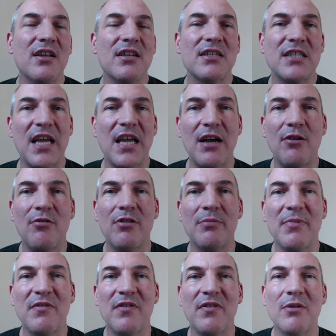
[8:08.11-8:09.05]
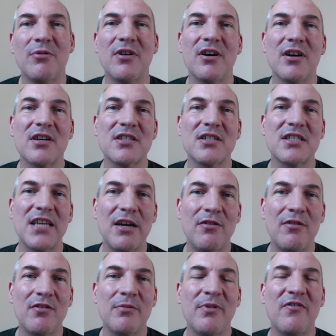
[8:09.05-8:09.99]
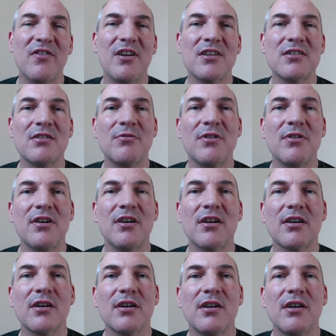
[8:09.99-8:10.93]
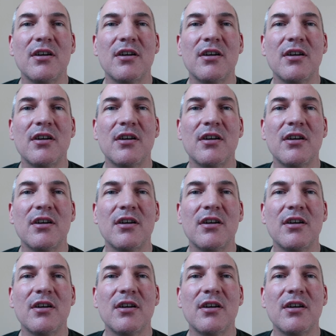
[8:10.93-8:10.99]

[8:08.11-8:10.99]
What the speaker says: tell them if it works, tell them if it doesn't work.